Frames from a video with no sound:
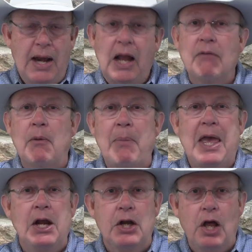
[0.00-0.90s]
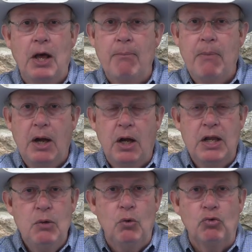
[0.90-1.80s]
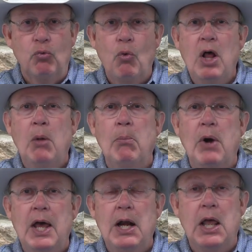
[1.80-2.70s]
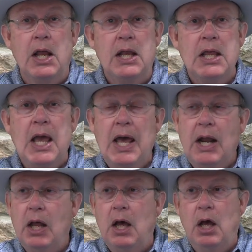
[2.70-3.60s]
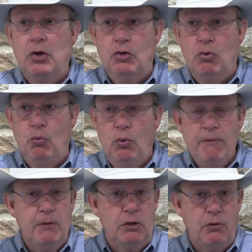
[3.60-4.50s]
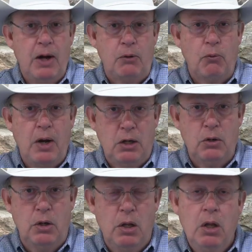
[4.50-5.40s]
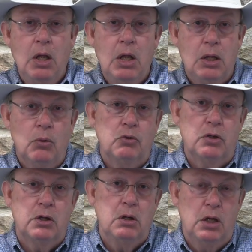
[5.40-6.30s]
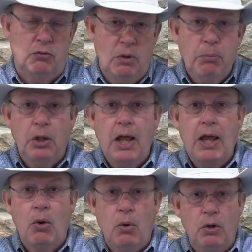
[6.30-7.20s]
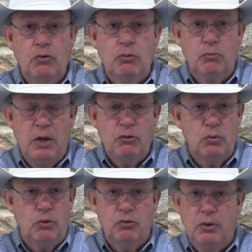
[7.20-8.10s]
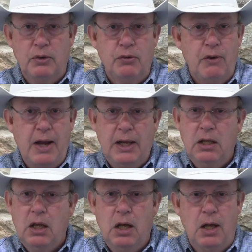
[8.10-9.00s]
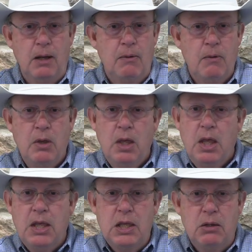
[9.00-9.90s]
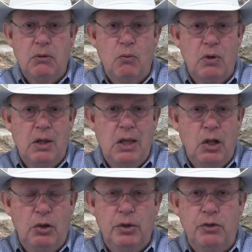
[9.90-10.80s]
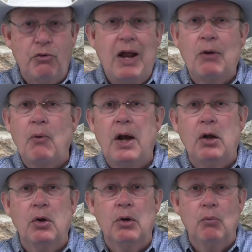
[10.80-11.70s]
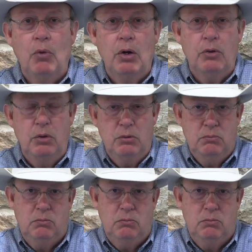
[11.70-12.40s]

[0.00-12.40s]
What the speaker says: out of a band time mare. He was well bred and he had a terrific track record. He was a AAA horse, racehorse on the track. He held a track record at one of the